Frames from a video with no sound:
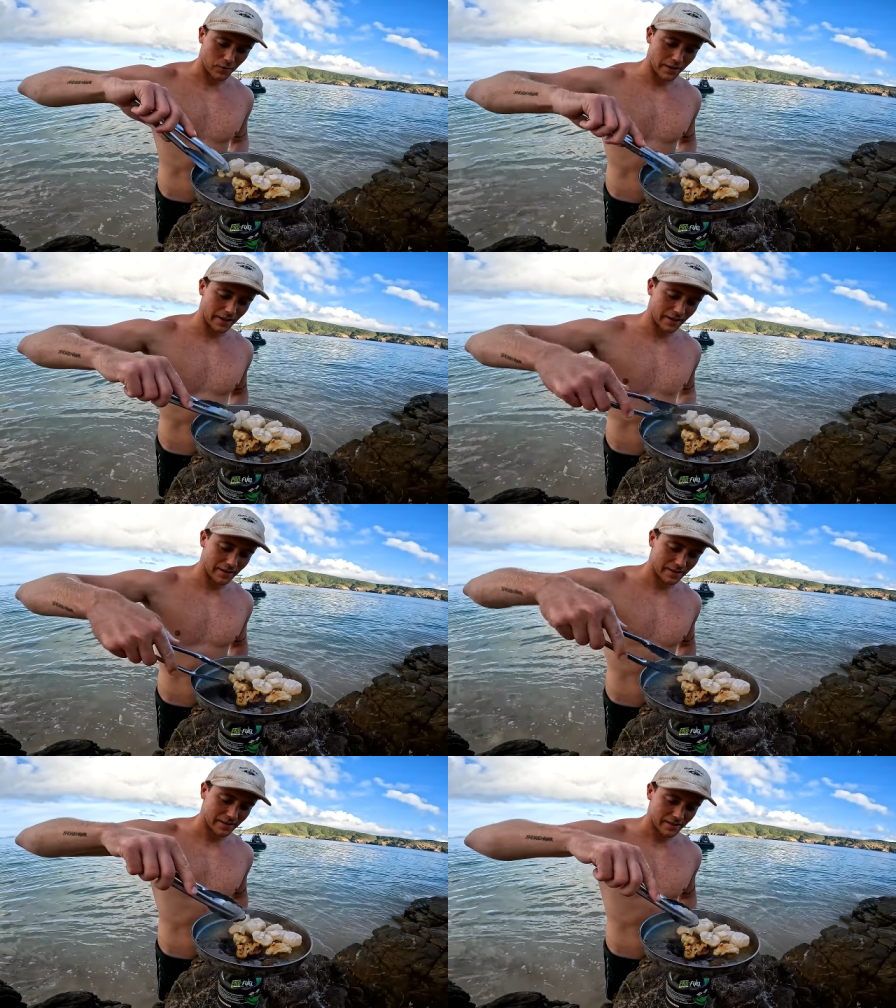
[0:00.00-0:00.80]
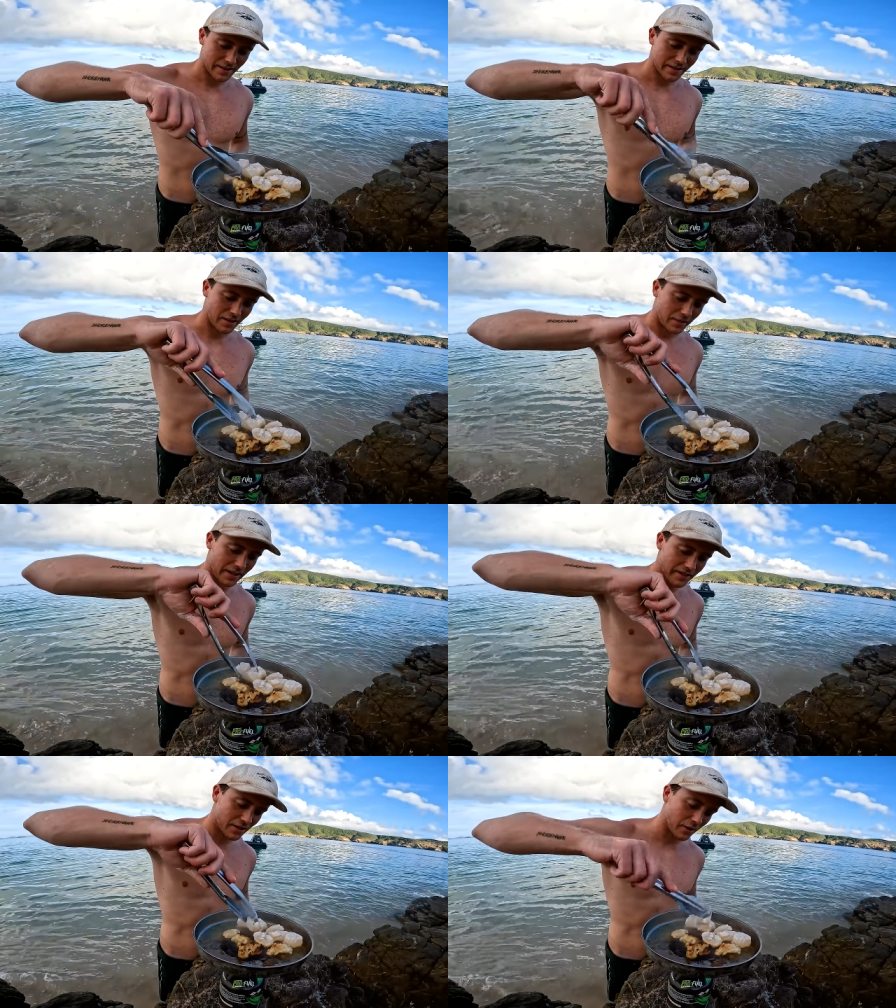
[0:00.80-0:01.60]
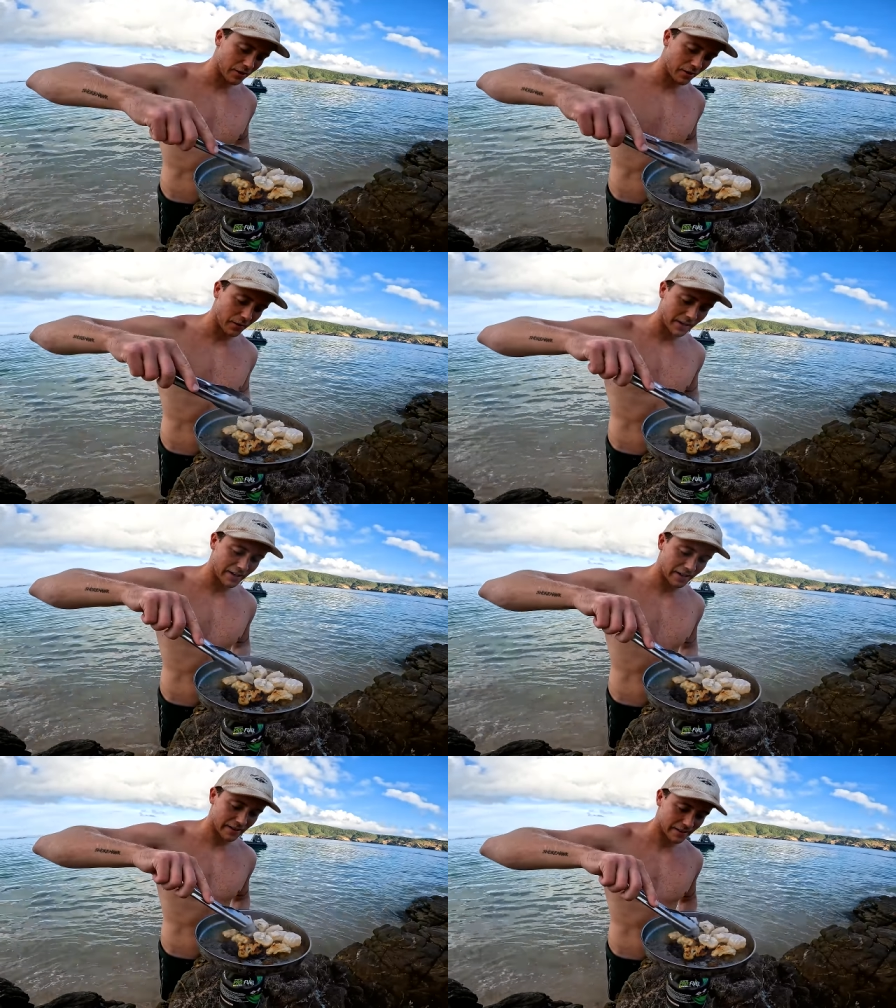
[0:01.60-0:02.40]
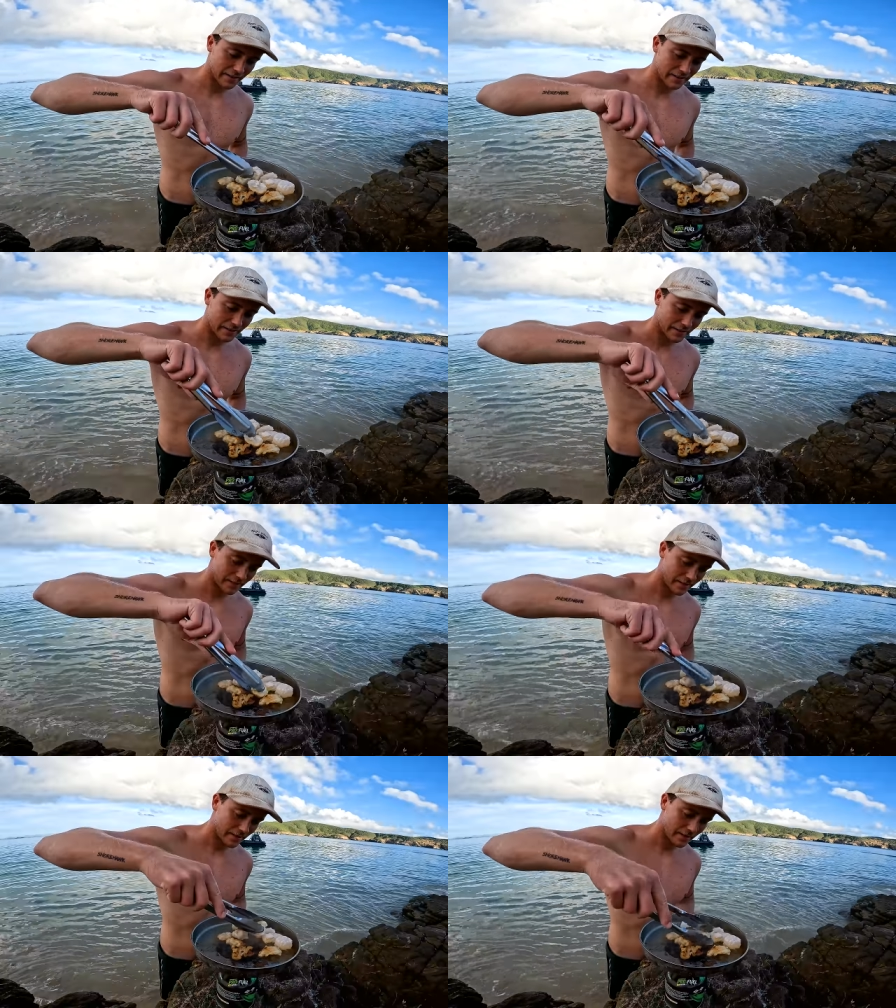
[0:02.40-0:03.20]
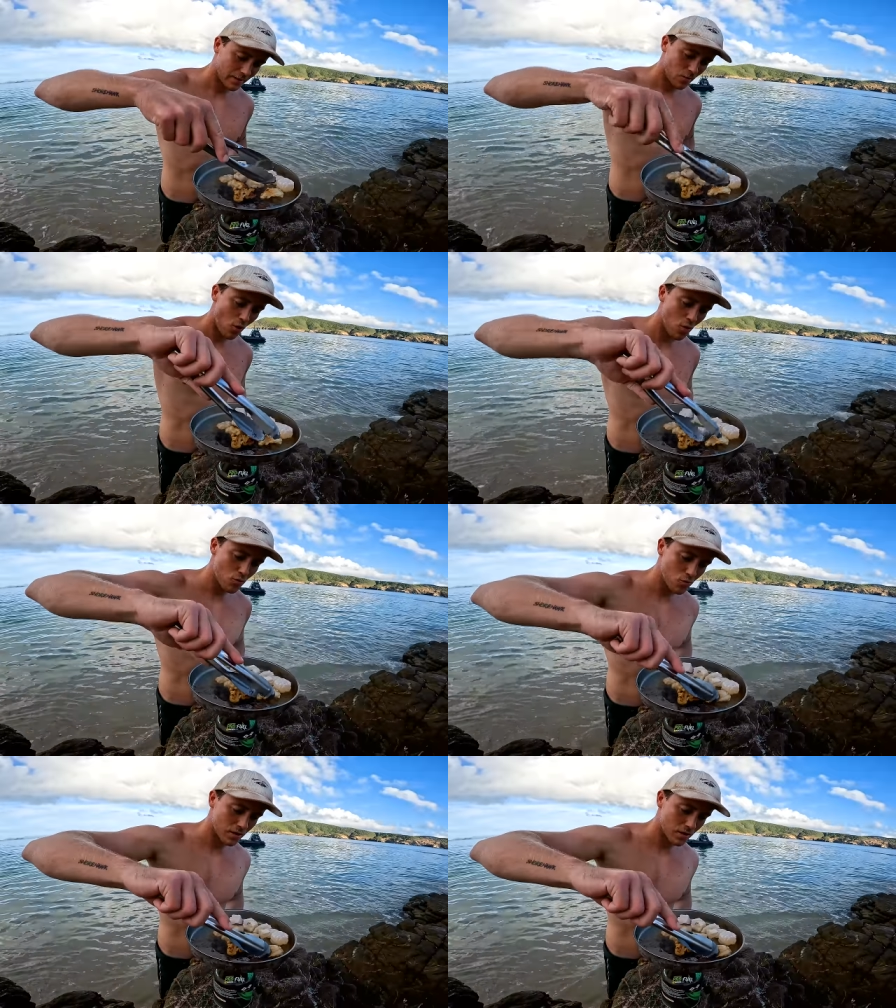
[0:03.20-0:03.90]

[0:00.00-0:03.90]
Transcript: Oh yeah, some of these are cooking quick. Woo.